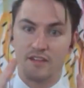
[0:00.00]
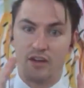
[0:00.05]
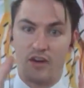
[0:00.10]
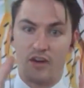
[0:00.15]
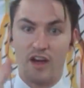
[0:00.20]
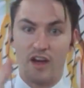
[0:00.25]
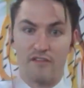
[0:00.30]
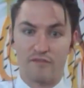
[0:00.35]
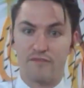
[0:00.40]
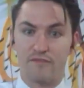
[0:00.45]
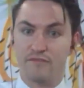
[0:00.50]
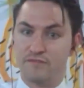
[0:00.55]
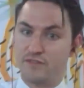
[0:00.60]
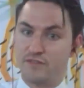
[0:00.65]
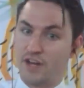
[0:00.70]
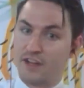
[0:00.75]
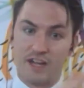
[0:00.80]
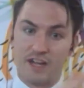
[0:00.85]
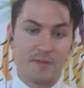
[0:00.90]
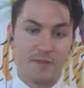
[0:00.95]
I've
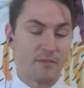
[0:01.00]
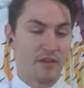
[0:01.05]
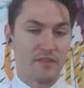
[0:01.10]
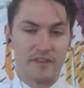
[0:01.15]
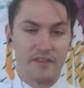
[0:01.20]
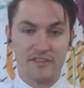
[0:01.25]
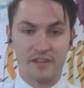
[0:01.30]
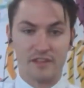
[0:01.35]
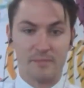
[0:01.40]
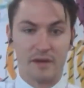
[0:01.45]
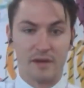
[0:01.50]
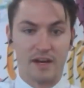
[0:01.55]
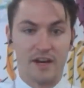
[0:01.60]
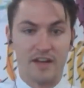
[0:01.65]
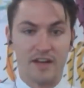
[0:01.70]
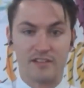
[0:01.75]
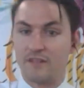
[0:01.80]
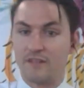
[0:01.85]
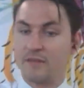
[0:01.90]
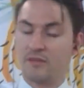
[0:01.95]
done a couple of things in the
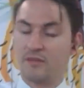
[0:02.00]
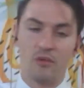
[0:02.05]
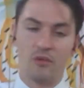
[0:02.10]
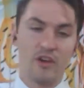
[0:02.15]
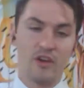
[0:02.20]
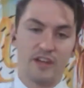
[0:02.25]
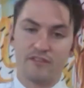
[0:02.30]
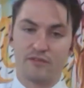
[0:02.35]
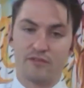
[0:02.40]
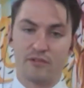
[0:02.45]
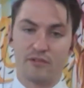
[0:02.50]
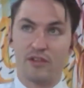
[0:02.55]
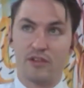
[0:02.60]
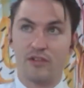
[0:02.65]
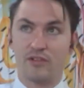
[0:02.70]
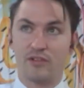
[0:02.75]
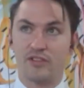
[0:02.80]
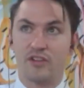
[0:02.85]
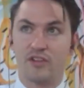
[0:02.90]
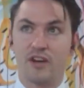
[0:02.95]
past. I've been working for a
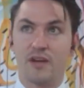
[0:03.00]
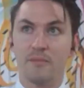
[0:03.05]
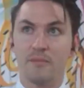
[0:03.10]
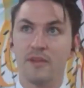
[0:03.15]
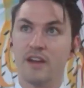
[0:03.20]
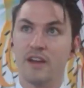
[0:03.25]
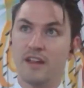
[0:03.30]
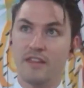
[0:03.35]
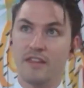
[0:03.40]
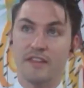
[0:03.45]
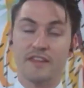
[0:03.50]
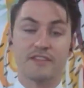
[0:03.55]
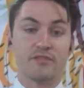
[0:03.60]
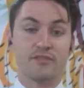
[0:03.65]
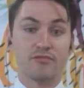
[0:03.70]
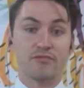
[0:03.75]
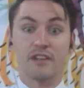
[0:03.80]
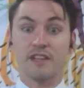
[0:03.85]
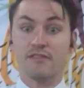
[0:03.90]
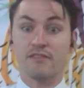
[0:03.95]
long time. This
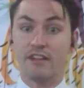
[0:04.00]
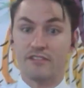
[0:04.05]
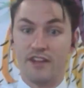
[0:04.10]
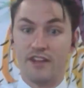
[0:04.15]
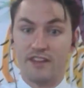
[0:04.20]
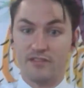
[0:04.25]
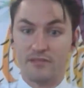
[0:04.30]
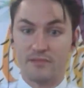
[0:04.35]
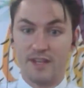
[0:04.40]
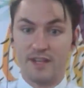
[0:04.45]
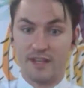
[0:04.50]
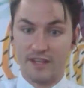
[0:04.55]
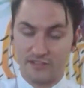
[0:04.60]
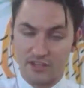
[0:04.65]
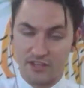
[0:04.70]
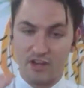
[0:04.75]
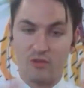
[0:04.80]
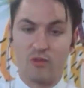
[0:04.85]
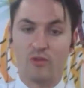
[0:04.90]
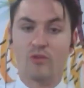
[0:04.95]
really resonates with me. Let's
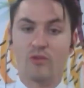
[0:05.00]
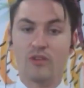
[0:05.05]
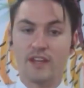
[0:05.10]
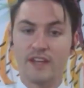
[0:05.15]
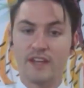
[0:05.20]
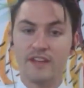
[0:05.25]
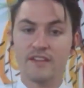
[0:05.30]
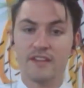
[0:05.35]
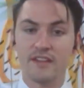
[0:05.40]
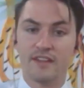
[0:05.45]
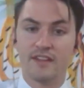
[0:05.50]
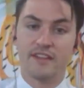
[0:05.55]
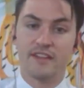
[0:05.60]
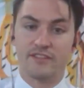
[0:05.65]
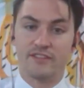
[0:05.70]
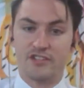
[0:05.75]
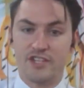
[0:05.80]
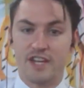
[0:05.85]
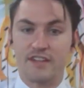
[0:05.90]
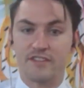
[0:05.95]
go all in. Let's
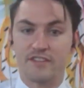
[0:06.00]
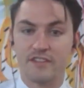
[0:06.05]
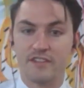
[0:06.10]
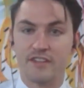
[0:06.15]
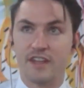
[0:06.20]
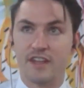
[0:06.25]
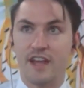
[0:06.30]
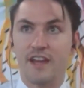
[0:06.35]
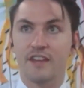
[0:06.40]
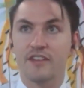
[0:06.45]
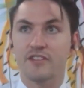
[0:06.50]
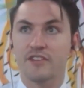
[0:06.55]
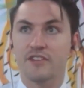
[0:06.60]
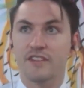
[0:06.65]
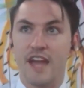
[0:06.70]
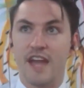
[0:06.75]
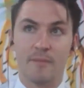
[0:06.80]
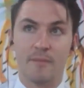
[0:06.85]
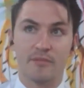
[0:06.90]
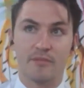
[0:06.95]
chase it and do
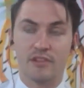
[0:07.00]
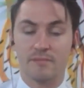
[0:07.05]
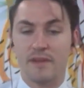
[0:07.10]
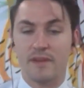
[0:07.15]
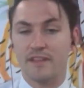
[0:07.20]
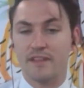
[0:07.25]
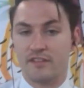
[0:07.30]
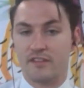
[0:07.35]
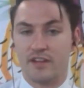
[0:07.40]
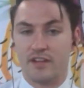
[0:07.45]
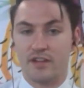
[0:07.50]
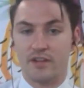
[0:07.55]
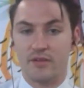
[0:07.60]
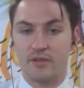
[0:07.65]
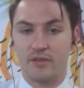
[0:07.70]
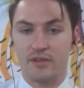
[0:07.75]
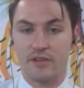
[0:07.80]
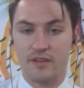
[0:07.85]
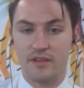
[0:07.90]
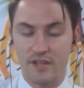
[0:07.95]
the absolute best that I
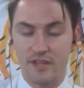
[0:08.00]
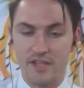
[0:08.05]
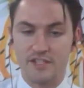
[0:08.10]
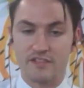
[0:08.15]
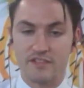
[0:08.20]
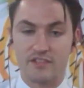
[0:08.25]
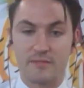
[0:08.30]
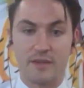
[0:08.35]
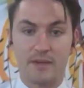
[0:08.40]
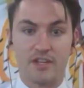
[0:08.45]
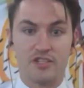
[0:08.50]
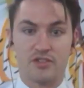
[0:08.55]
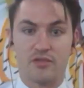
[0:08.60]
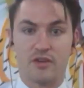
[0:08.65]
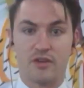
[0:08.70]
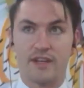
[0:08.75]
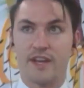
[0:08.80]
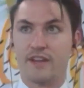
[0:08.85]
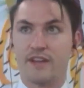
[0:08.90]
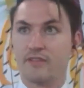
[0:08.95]
could just to make sure
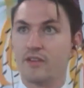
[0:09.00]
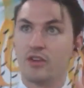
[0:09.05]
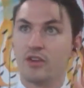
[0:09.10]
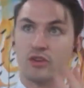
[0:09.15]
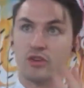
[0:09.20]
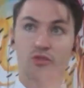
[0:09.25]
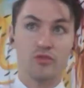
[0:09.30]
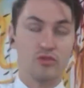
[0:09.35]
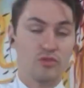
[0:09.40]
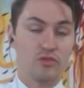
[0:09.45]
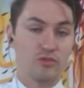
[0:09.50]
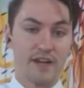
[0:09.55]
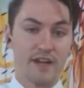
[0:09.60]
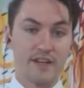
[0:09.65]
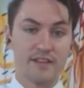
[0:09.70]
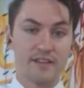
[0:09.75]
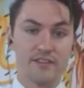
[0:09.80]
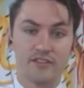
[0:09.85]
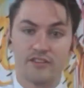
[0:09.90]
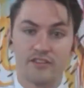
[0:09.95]
I get good
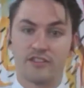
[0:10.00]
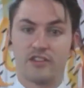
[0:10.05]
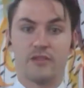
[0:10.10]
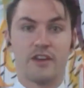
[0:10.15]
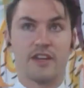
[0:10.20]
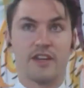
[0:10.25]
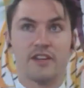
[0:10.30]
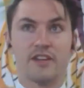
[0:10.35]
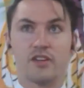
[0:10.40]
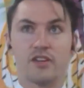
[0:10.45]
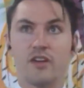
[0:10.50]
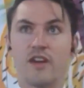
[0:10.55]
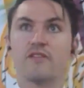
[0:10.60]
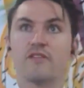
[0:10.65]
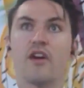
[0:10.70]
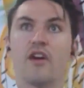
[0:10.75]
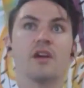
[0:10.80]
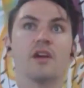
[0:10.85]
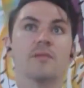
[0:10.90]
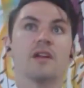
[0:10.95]
grades so I can kind of
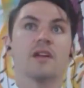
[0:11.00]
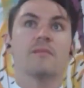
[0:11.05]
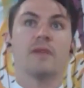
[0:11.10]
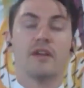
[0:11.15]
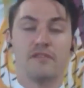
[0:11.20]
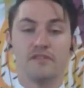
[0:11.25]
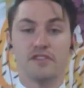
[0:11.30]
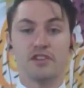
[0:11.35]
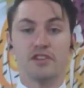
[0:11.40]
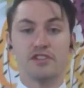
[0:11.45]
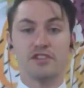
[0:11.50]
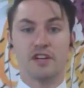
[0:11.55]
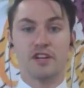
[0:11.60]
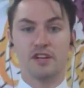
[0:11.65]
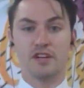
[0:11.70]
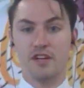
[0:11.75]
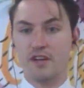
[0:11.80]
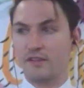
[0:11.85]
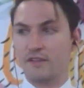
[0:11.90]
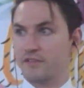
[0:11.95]
open up my future
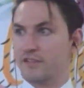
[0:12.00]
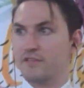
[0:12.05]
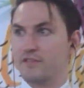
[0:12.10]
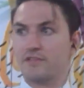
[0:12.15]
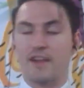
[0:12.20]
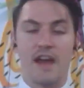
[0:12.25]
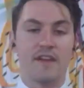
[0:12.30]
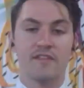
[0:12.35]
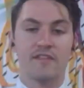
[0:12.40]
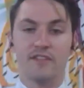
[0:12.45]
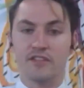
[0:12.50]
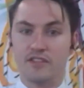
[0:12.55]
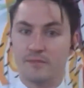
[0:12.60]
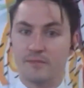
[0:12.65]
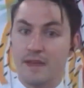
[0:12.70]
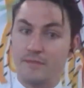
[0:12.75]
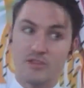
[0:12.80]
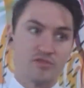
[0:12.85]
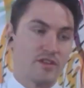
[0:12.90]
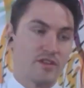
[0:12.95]
for different avenues,
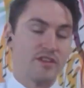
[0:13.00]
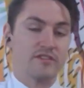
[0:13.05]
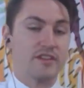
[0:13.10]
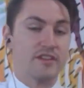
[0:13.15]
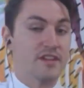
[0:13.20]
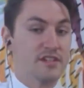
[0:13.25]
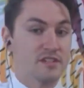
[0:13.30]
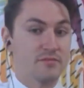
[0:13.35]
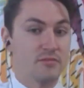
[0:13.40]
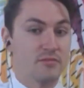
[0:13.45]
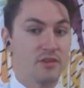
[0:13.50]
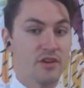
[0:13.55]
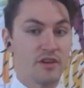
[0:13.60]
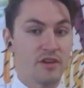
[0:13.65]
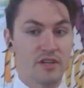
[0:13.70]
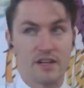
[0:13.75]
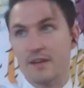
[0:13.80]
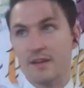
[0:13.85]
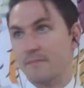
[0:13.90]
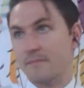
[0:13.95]
maybe translation
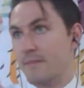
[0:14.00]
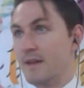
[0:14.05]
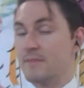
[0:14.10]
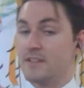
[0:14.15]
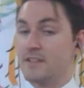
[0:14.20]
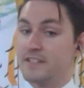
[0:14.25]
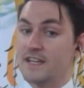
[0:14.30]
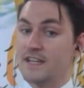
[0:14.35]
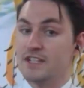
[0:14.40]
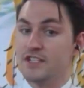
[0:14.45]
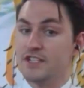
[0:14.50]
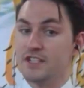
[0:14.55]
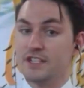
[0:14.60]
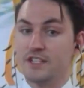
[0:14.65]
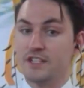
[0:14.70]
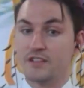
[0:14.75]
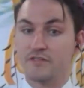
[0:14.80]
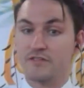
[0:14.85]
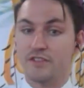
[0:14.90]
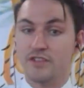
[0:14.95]
work, maybe teaching
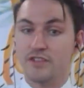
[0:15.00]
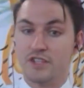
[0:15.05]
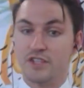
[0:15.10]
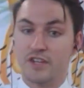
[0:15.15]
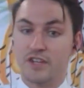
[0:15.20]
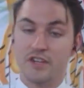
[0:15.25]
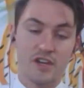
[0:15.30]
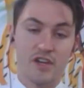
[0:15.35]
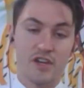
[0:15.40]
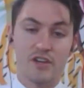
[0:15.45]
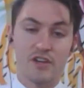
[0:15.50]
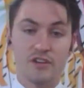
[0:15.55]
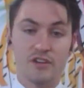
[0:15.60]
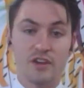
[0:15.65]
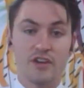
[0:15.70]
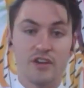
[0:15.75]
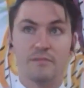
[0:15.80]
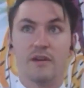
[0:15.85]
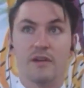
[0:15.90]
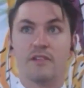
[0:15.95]
in the future. Who
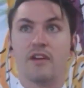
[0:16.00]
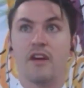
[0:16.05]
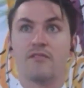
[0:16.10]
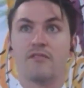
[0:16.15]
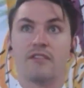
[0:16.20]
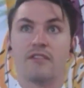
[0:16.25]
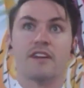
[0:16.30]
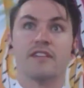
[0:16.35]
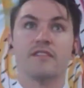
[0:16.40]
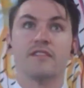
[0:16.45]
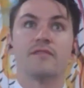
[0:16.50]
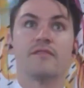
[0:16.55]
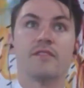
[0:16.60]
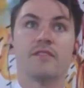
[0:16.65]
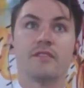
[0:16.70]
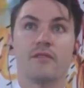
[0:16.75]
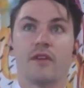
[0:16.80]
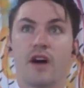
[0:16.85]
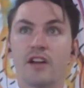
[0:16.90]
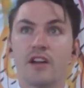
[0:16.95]
knows? But I reckon
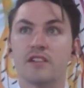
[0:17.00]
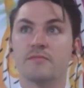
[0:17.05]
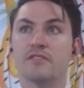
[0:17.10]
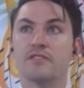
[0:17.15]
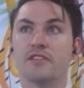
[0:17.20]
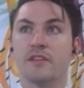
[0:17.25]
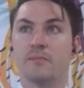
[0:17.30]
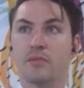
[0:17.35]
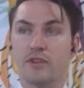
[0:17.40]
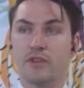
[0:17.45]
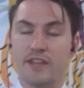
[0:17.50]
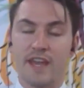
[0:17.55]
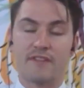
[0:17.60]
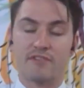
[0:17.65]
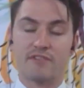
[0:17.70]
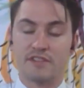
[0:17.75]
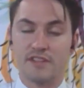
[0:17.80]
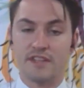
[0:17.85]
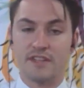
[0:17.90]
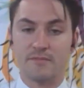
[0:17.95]
100% putting
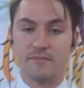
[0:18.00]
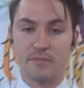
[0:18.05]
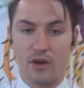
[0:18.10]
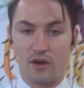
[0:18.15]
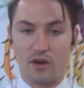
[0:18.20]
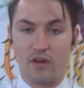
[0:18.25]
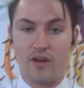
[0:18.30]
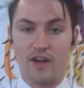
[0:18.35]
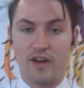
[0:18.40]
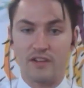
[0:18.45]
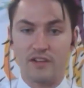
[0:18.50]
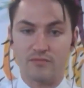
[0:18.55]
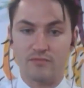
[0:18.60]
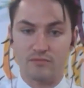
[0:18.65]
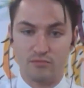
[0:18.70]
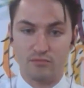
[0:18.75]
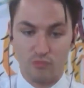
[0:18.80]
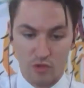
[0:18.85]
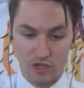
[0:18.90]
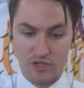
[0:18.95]
everything behind
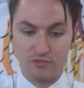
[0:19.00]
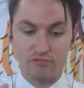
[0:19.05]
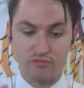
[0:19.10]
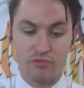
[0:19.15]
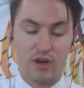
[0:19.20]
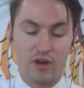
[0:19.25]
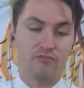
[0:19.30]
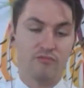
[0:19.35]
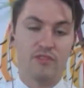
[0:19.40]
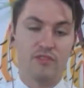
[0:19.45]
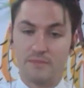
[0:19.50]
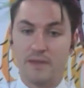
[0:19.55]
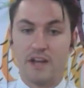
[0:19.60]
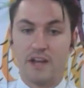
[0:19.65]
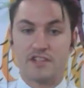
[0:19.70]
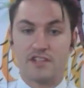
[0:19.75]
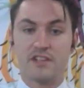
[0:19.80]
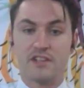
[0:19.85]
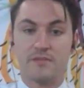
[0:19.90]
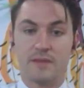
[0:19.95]
what you are really
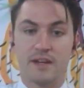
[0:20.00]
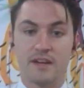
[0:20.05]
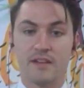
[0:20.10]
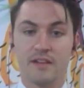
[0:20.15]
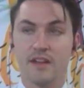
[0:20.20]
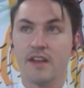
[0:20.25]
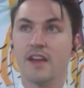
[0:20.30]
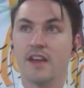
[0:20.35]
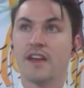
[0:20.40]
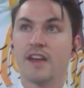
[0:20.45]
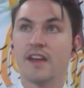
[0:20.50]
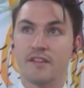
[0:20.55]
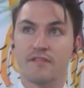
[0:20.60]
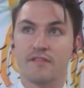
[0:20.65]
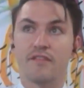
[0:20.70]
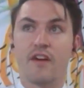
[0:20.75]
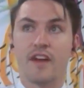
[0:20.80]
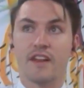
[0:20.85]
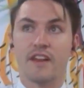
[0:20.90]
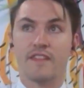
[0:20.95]
passionate about and
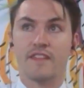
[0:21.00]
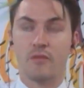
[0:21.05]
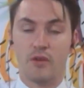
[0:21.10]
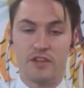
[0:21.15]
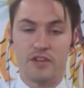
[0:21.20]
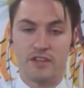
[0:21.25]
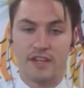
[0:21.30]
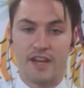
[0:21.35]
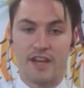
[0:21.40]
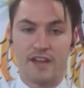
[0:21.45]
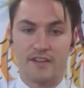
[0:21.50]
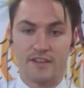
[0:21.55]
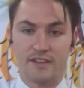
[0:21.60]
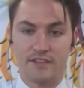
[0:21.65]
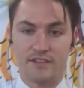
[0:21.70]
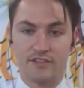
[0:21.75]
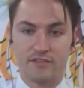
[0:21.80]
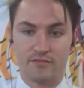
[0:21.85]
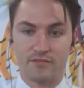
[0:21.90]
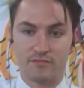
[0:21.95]
finding that when you can
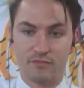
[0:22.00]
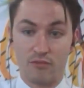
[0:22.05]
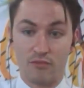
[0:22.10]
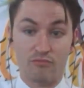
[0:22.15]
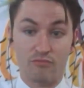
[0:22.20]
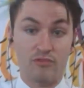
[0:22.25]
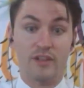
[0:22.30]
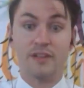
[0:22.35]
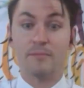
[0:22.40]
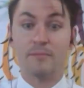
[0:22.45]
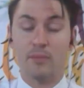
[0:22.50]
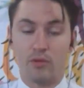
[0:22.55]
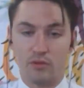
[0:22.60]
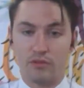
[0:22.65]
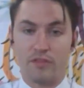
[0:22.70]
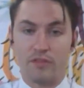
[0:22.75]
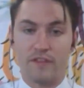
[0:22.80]
is a really important